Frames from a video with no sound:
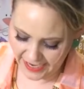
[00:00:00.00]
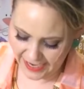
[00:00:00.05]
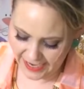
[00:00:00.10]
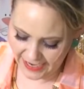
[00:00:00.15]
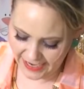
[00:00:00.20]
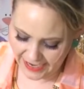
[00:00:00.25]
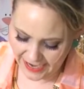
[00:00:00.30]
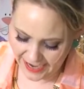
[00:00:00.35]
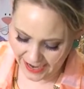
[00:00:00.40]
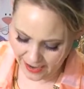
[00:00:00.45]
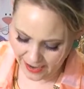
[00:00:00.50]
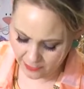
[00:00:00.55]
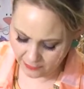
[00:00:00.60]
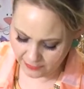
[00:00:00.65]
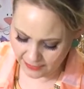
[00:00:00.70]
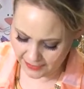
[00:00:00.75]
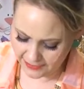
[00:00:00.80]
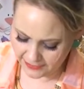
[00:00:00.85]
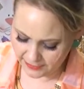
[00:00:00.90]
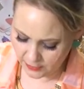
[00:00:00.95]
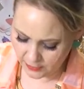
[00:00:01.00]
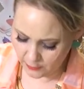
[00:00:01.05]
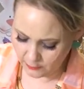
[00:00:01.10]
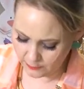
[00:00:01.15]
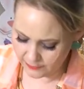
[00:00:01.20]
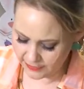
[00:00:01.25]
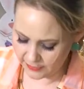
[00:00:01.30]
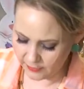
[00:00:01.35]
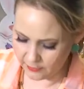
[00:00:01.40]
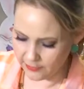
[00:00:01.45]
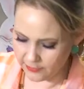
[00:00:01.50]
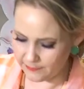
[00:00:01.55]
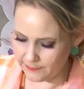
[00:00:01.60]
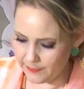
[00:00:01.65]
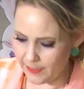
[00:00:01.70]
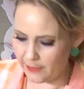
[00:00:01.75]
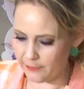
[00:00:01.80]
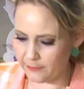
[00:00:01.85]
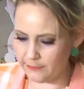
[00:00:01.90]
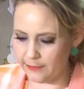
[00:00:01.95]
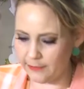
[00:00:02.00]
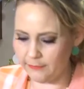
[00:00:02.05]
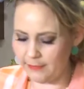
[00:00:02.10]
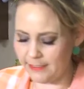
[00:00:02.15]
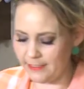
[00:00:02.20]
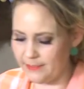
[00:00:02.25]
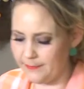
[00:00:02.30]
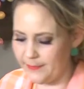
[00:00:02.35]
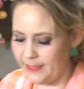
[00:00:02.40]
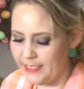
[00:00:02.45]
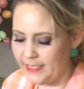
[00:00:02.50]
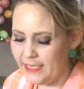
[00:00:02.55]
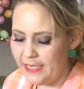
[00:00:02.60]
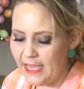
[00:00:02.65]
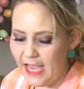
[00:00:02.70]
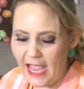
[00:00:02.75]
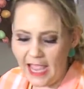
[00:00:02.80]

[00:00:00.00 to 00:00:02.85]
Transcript: and now let's go with the other part of the recipe.